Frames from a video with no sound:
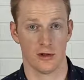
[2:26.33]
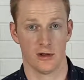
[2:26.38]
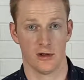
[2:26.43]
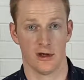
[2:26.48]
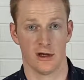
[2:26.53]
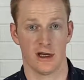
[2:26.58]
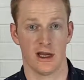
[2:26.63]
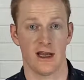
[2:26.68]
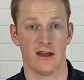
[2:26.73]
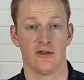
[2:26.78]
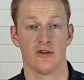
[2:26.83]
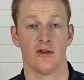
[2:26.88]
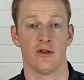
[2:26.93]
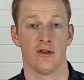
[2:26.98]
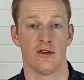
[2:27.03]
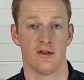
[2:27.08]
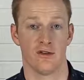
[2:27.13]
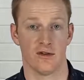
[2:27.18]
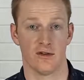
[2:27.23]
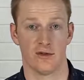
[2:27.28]
Okay, so
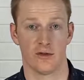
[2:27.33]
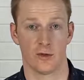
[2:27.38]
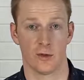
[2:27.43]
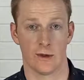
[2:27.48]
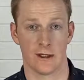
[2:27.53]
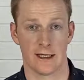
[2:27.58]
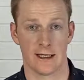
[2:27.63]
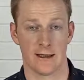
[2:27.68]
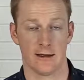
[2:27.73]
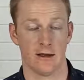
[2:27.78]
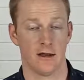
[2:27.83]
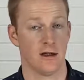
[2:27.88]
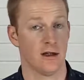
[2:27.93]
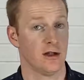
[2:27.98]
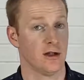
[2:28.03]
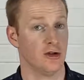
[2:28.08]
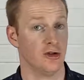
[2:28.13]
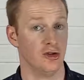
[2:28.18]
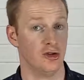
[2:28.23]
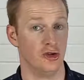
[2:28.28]
this is 20.
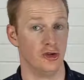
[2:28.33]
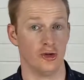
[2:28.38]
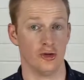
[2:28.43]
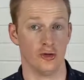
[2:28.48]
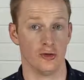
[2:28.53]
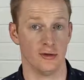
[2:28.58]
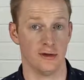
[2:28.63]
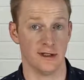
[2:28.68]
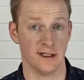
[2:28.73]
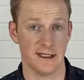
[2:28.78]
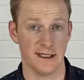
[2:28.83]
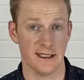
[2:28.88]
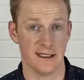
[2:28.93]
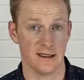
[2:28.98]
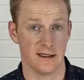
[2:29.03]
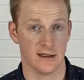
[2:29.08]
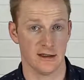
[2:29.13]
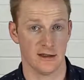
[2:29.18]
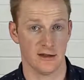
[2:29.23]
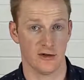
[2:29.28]

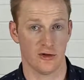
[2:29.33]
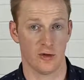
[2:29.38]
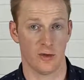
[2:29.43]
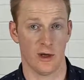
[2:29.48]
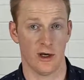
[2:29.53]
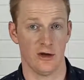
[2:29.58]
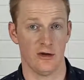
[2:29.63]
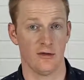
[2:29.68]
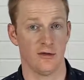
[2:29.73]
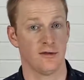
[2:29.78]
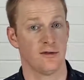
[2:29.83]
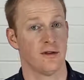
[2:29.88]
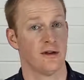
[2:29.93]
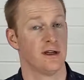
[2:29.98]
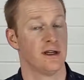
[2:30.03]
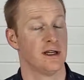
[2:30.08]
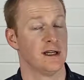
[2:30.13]
12, 12,